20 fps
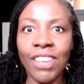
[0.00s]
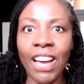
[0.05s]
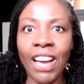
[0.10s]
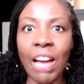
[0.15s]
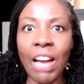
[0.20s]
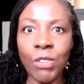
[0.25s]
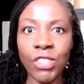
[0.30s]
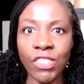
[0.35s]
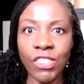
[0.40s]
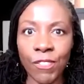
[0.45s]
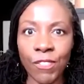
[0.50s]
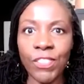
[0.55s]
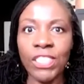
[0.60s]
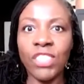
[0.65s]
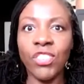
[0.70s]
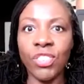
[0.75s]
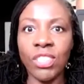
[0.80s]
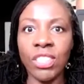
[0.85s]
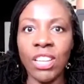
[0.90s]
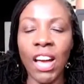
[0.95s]
I was
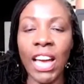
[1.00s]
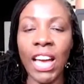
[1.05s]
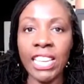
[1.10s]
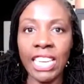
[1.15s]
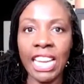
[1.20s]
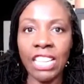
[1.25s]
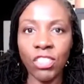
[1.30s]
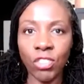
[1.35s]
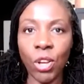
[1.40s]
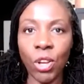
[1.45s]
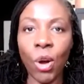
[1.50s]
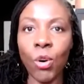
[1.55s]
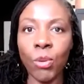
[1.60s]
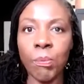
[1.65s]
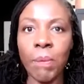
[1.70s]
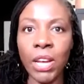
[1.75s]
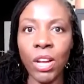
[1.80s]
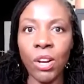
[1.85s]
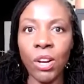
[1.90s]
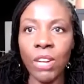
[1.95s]
sufficient. I can actually hold
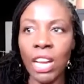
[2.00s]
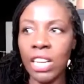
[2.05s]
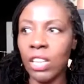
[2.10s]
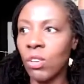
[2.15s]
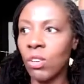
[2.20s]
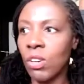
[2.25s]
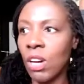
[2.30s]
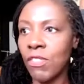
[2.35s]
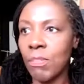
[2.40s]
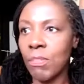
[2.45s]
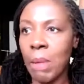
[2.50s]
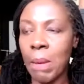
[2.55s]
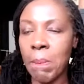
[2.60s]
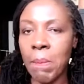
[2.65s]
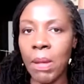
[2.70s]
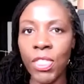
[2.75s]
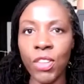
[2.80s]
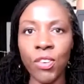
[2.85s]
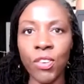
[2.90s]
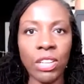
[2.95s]
my own. I can look after my
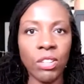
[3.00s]
mother.